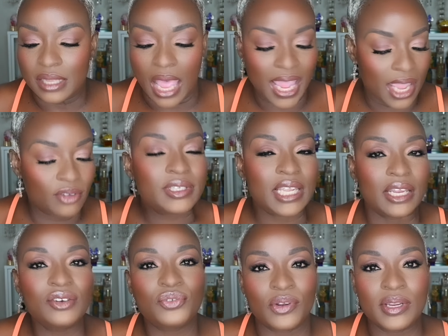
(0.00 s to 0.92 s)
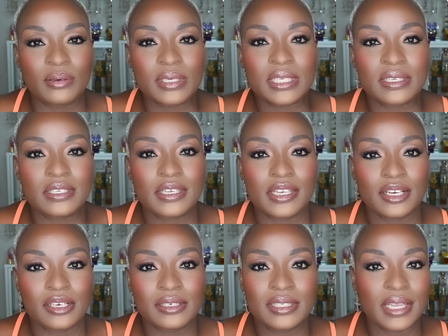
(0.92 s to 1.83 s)
I have 10 fragrances
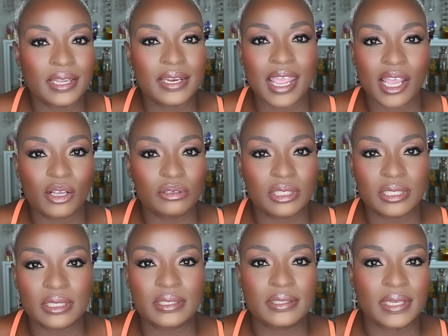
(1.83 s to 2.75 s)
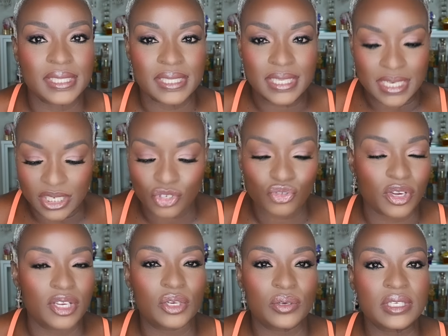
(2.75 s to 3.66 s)
here, 10 houses that these
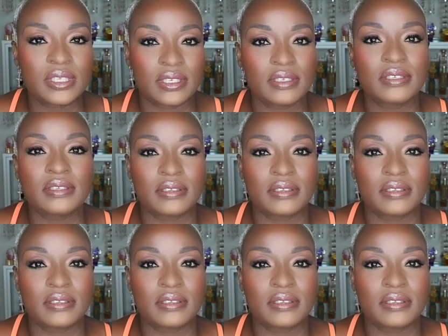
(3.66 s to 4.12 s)
fragrances